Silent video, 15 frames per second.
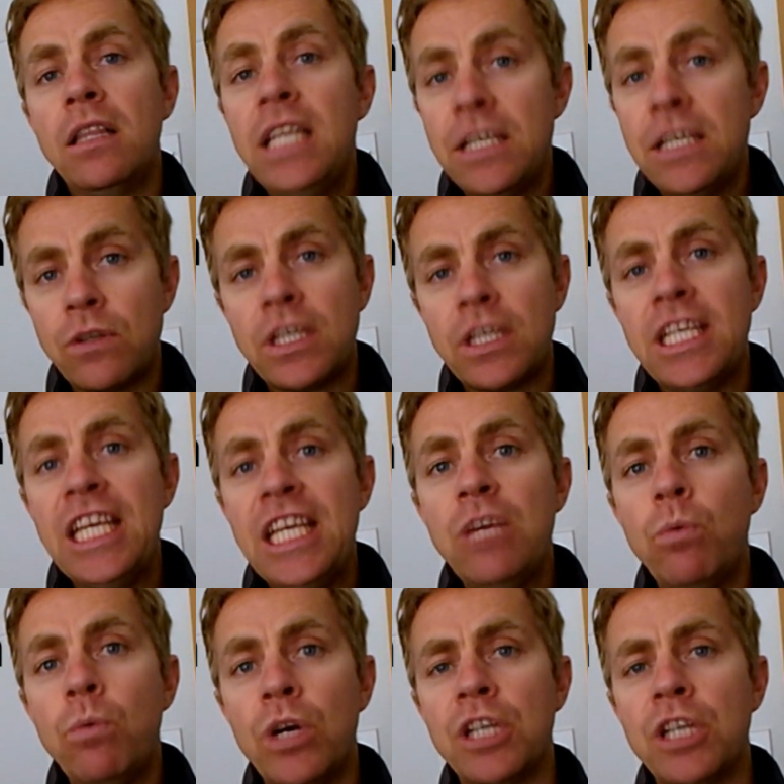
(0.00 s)
These are the
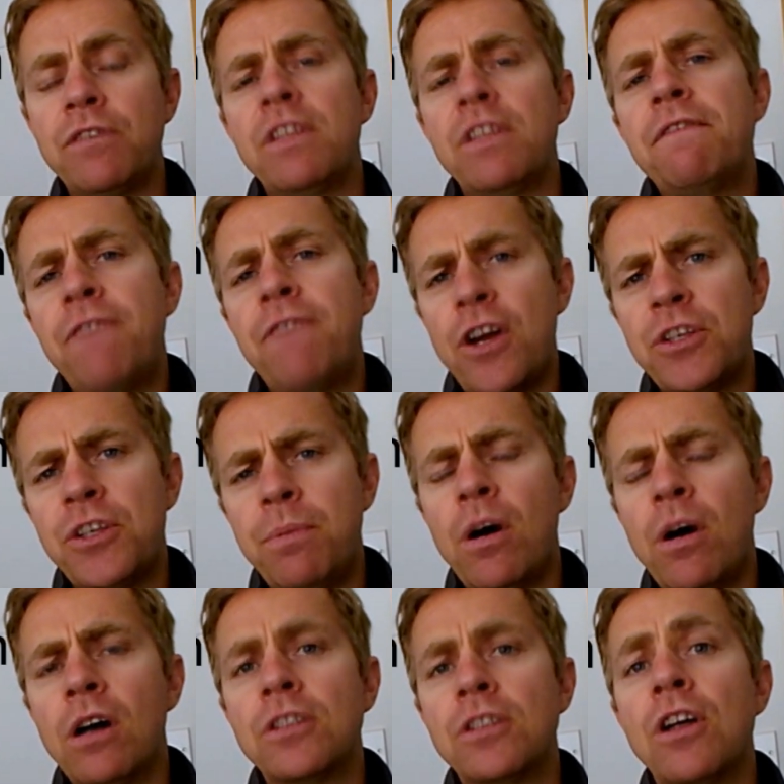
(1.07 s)
key words for the first
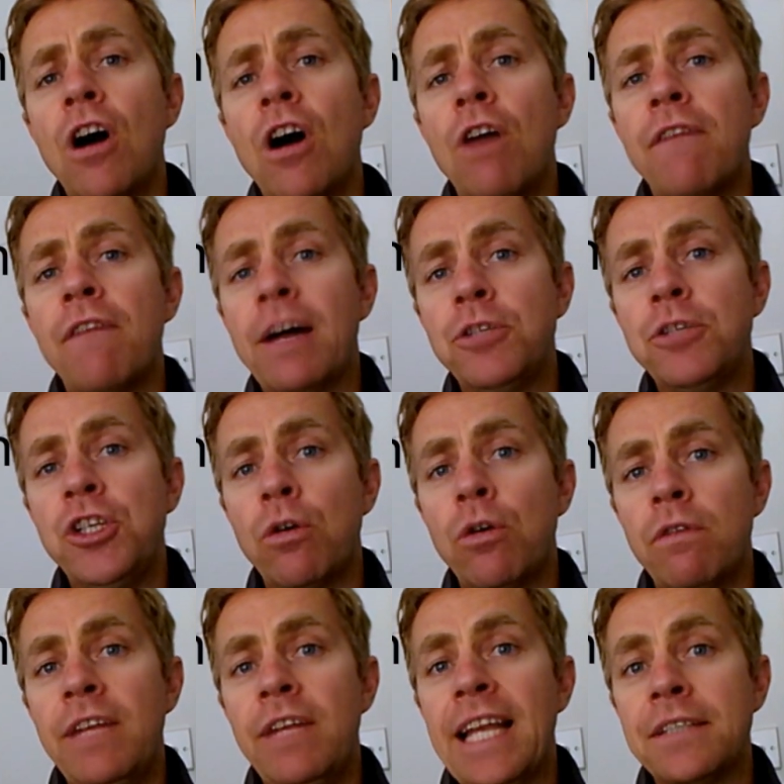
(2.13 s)
part of our
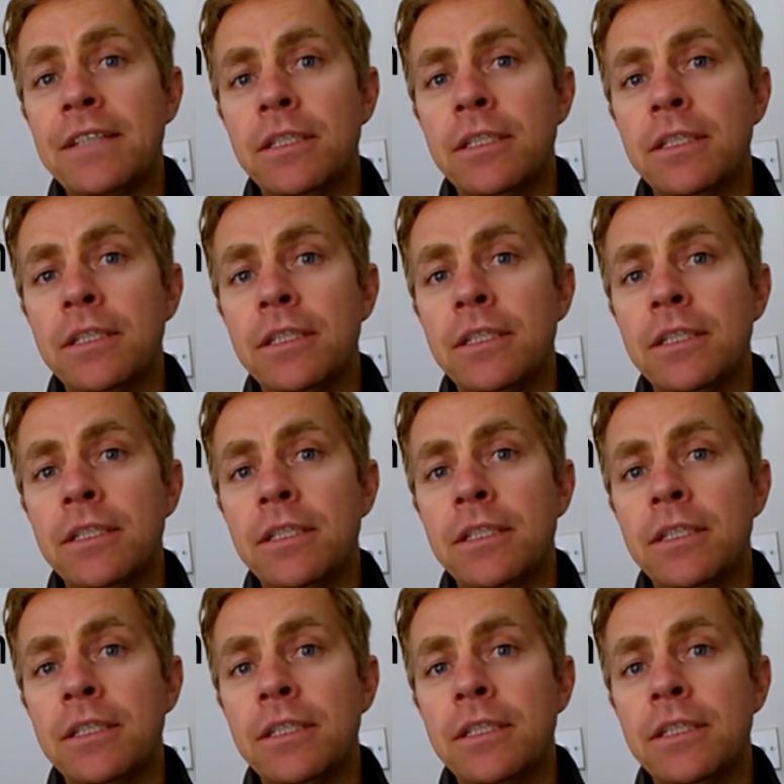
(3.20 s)
geography lesson.